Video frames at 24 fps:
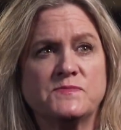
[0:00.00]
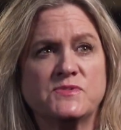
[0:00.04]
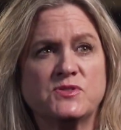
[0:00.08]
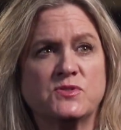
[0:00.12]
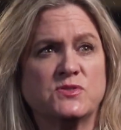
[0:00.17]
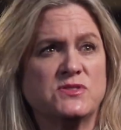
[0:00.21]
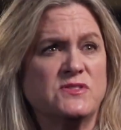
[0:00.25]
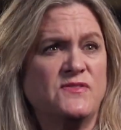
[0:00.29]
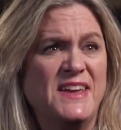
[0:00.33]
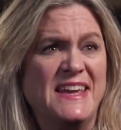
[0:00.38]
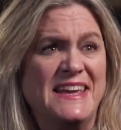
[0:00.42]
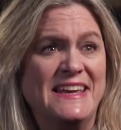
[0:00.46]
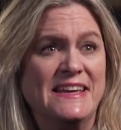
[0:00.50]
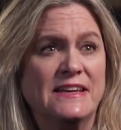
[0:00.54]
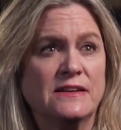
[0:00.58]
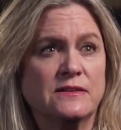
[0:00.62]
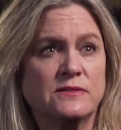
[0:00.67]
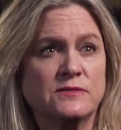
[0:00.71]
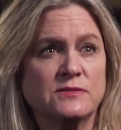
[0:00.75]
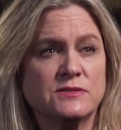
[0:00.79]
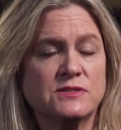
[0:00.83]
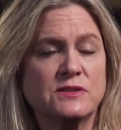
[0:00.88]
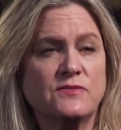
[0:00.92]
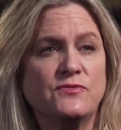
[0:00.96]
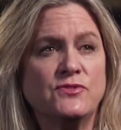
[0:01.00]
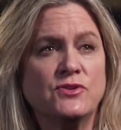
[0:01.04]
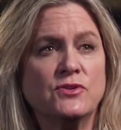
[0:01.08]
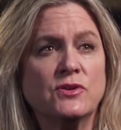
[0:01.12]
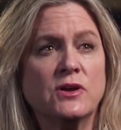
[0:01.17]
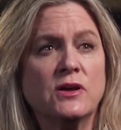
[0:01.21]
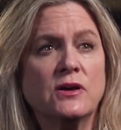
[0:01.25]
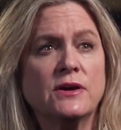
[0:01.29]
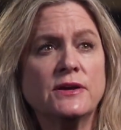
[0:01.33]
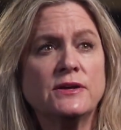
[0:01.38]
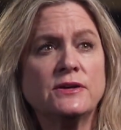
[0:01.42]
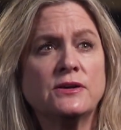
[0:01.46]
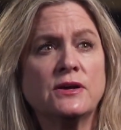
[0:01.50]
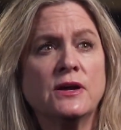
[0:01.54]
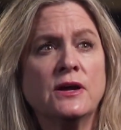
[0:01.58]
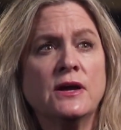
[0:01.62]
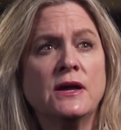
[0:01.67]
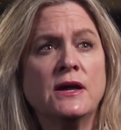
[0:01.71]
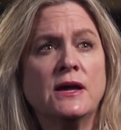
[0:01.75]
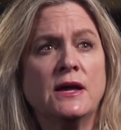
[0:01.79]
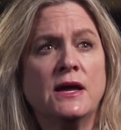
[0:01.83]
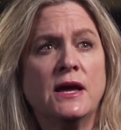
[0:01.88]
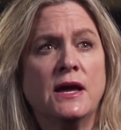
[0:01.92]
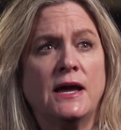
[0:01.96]
sort of healed, if you like,
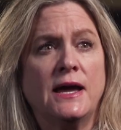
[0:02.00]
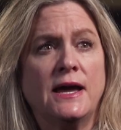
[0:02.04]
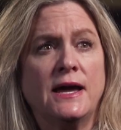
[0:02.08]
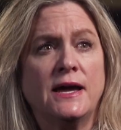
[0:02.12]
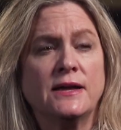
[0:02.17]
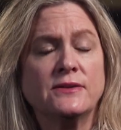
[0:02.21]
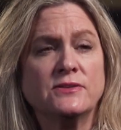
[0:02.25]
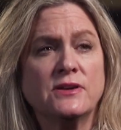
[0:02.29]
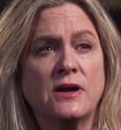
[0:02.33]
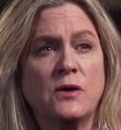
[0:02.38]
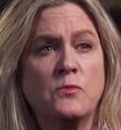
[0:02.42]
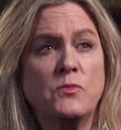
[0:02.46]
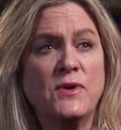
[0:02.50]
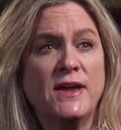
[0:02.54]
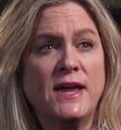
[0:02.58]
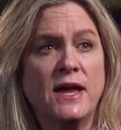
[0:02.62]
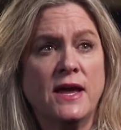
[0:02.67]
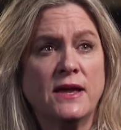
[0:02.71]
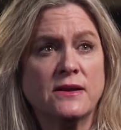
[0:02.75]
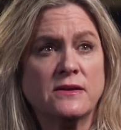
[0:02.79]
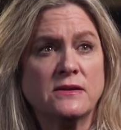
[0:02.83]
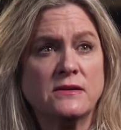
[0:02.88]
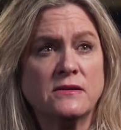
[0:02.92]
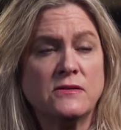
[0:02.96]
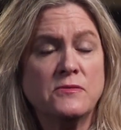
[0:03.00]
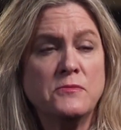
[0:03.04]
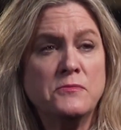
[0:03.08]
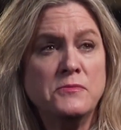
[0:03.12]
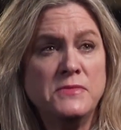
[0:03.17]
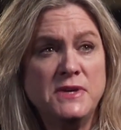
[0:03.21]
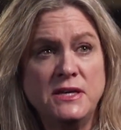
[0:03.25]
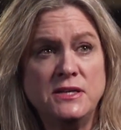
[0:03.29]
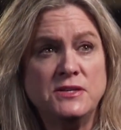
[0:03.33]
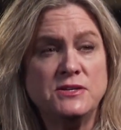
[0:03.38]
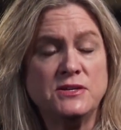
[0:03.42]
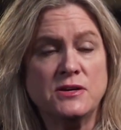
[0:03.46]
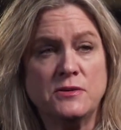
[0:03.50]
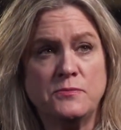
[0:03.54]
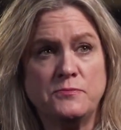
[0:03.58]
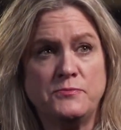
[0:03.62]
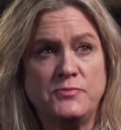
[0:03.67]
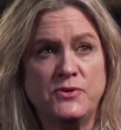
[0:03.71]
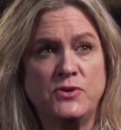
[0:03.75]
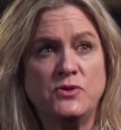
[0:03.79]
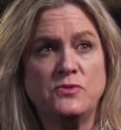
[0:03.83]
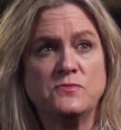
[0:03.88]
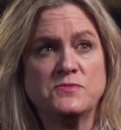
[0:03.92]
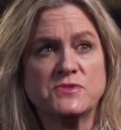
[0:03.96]
and we had an immediate
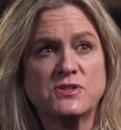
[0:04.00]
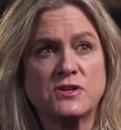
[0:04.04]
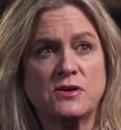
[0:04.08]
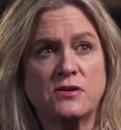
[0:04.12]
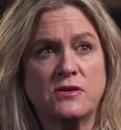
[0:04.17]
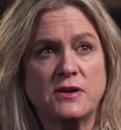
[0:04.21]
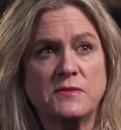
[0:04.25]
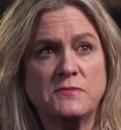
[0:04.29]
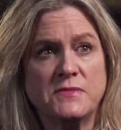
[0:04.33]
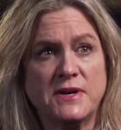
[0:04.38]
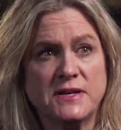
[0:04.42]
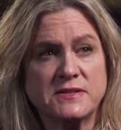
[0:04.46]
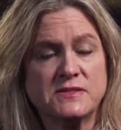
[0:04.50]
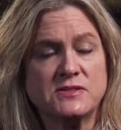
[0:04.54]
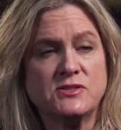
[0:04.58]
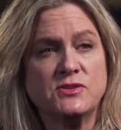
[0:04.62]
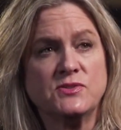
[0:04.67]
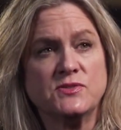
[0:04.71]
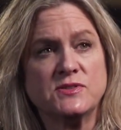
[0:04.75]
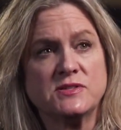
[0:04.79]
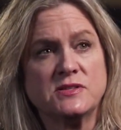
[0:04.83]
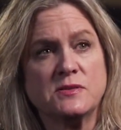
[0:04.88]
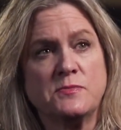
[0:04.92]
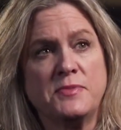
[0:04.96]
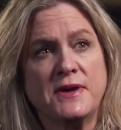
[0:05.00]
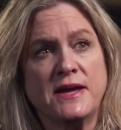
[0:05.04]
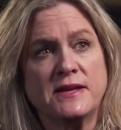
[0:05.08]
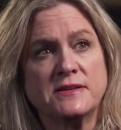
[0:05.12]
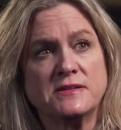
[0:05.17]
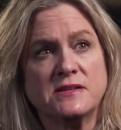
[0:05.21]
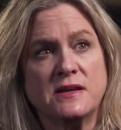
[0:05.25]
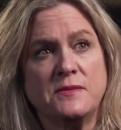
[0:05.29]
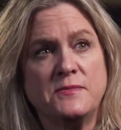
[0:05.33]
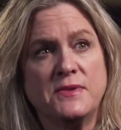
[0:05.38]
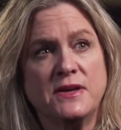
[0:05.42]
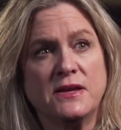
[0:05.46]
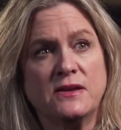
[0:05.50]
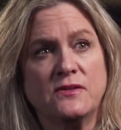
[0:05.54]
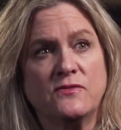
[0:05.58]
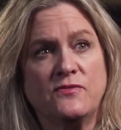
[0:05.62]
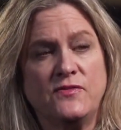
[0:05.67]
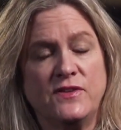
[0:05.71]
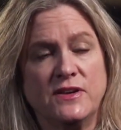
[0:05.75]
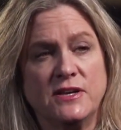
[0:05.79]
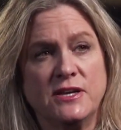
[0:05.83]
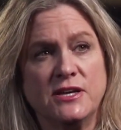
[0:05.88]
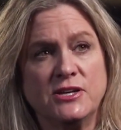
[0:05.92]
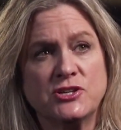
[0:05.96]
boom time as soon as the pandemic
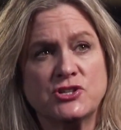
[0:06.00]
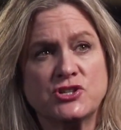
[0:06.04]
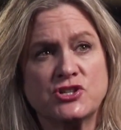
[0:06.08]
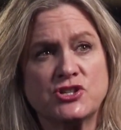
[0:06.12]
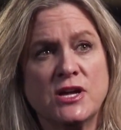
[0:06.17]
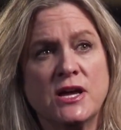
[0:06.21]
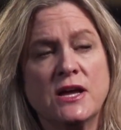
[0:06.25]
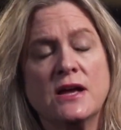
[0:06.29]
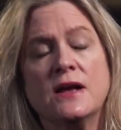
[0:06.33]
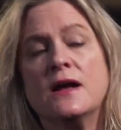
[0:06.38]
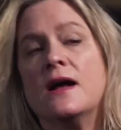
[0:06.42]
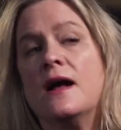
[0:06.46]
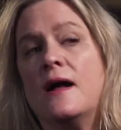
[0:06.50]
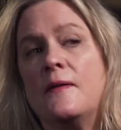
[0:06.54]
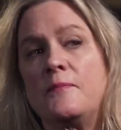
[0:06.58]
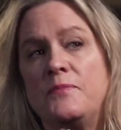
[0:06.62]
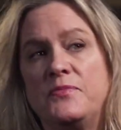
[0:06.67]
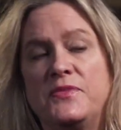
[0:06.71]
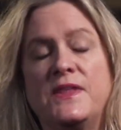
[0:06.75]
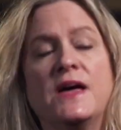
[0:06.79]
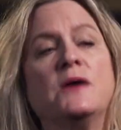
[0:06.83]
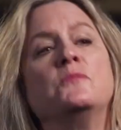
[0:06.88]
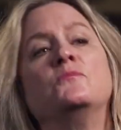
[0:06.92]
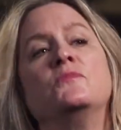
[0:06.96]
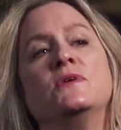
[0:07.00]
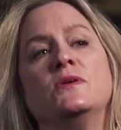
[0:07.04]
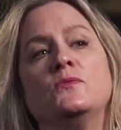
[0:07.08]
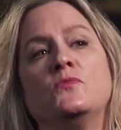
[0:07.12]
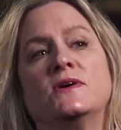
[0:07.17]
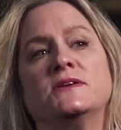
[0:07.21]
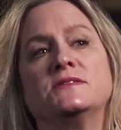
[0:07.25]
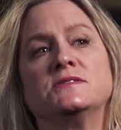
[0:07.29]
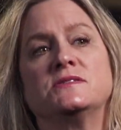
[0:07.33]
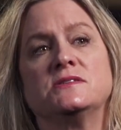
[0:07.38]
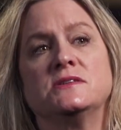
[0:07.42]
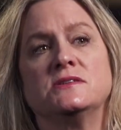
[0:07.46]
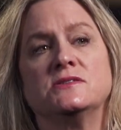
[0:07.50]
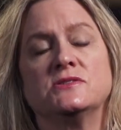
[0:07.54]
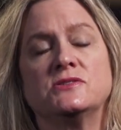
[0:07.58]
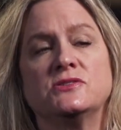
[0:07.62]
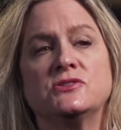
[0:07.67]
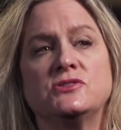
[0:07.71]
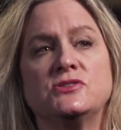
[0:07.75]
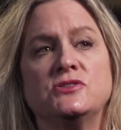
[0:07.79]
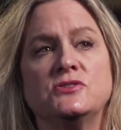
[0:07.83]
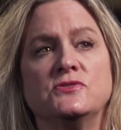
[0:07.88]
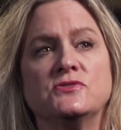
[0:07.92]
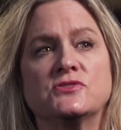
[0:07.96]
finished, and then we went into
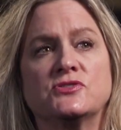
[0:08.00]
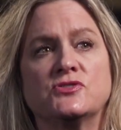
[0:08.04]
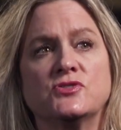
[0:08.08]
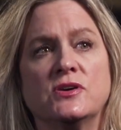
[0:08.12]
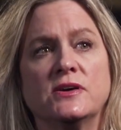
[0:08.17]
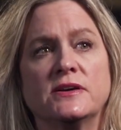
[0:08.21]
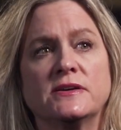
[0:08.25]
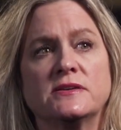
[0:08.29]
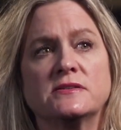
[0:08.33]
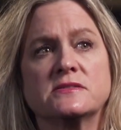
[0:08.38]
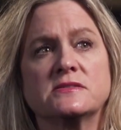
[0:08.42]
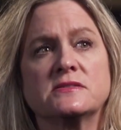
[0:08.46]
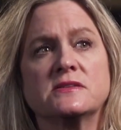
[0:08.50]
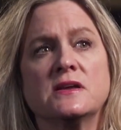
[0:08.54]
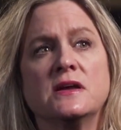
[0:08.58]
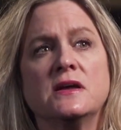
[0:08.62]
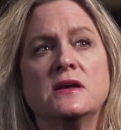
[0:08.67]
two strikes.